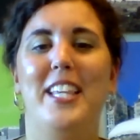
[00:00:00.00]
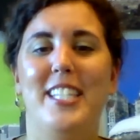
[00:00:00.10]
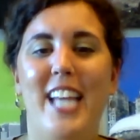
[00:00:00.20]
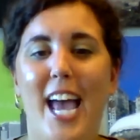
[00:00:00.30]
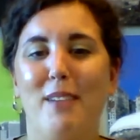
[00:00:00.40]
the
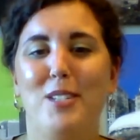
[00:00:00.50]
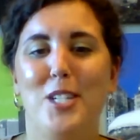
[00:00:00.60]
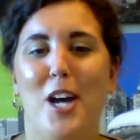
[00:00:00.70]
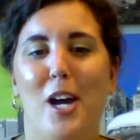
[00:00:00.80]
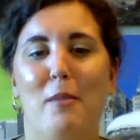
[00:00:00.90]
time to
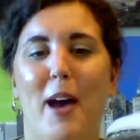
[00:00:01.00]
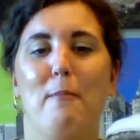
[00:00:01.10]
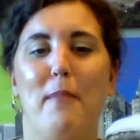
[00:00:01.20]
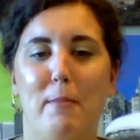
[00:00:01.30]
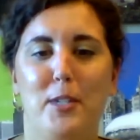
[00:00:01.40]
talk about
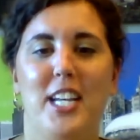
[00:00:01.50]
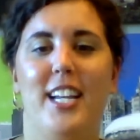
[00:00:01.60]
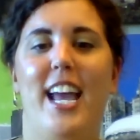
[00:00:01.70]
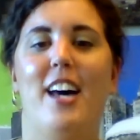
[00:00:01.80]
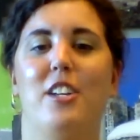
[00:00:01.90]
MapR
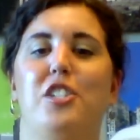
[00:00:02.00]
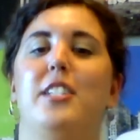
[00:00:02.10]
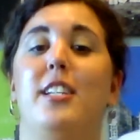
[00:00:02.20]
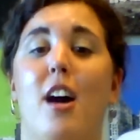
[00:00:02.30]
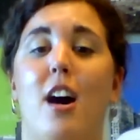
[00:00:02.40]
technologies and